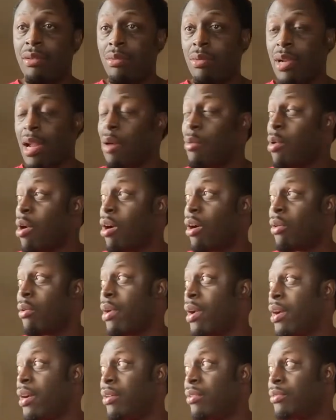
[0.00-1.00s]
When I walk
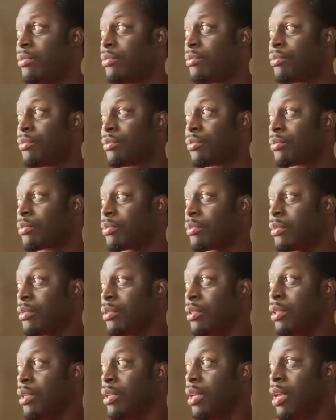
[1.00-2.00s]
around,
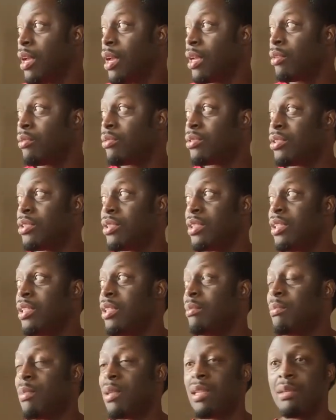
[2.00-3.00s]
I don't
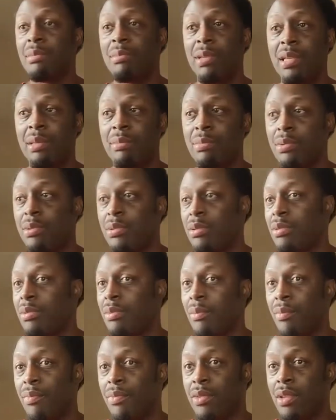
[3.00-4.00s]
see many people
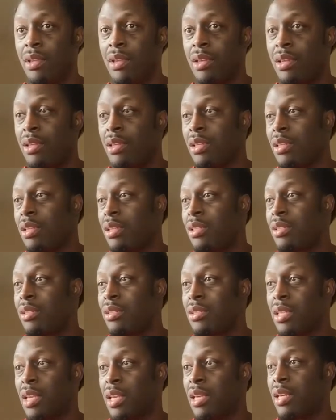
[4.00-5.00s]

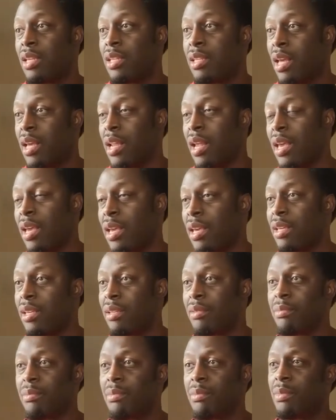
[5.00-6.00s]
saying that, hey,
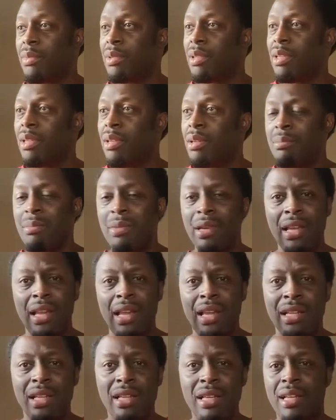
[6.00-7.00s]
man,
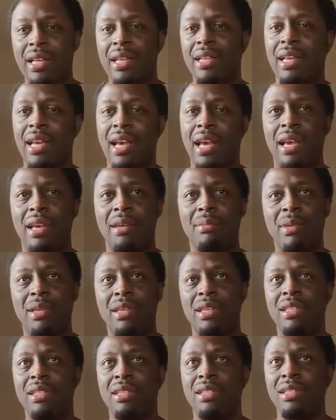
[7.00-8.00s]
I love that guy, man.